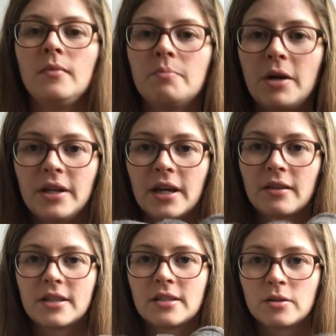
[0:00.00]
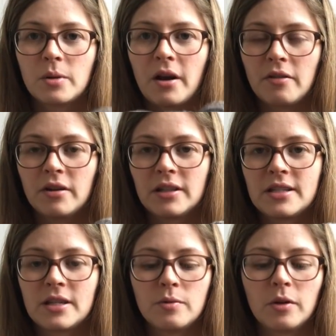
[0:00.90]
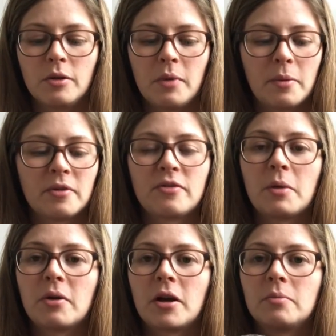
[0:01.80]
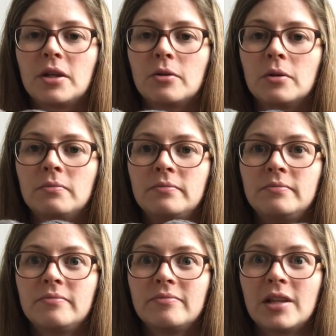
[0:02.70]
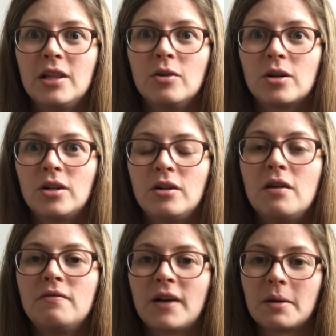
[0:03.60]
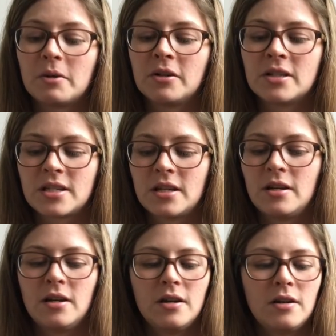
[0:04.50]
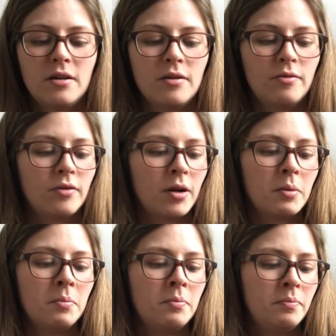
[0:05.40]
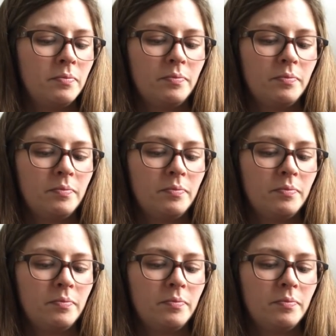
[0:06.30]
But yeah, this is where I really see Woolly Mammoth Fibre Company going. Local fibres from